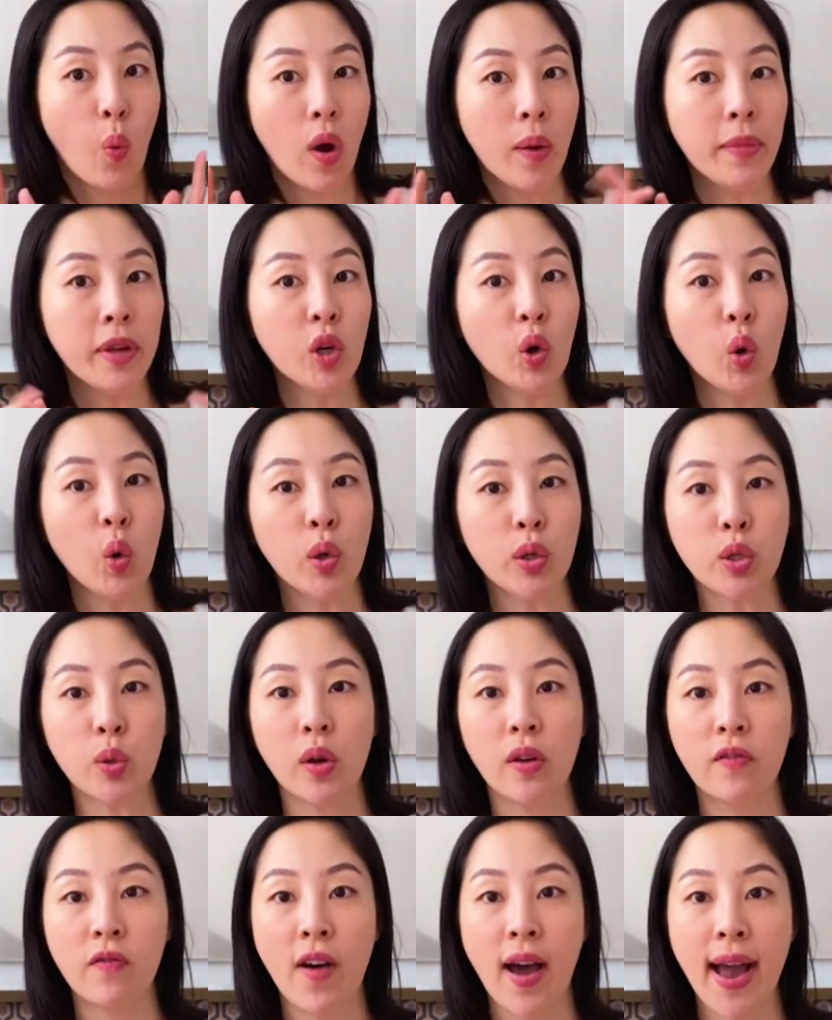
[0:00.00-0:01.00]
Women are
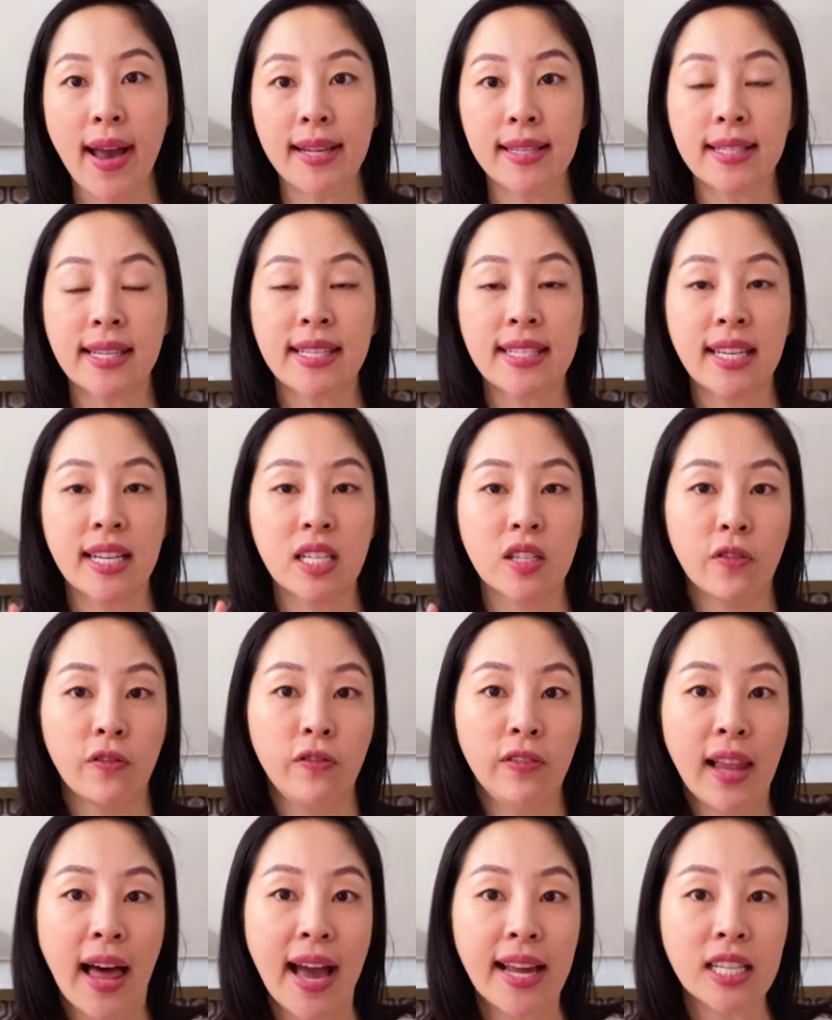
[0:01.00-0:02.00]
also advised to stick to
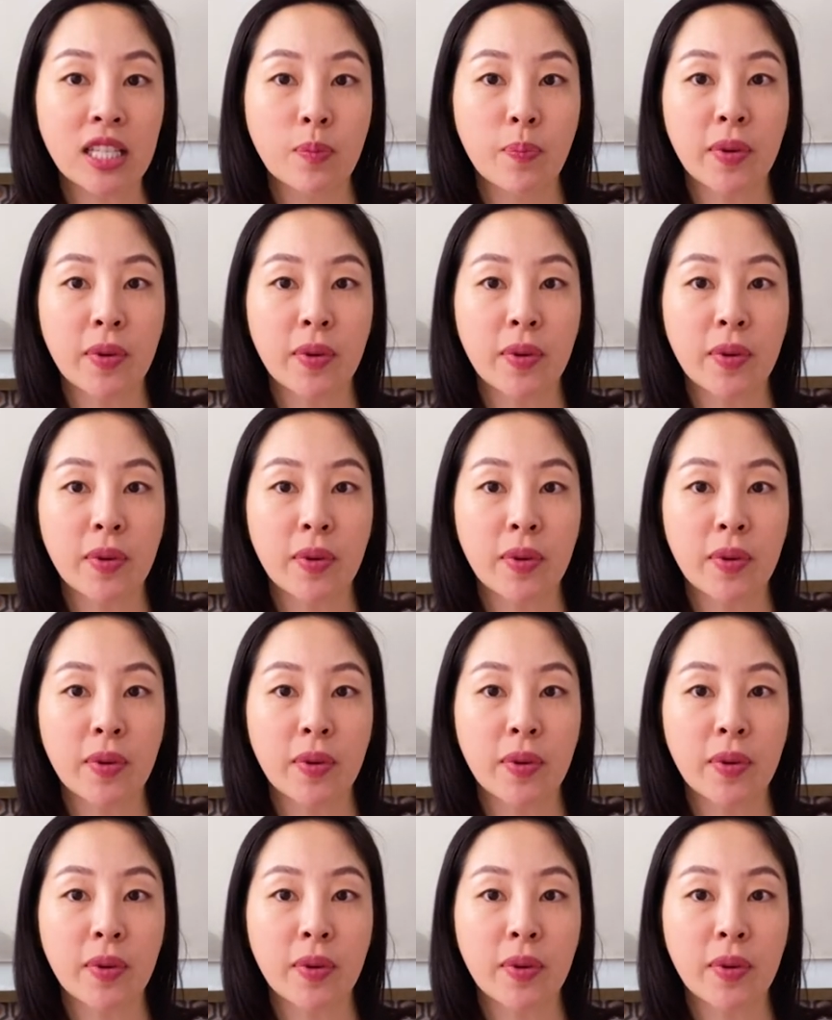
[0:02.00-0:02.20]
flats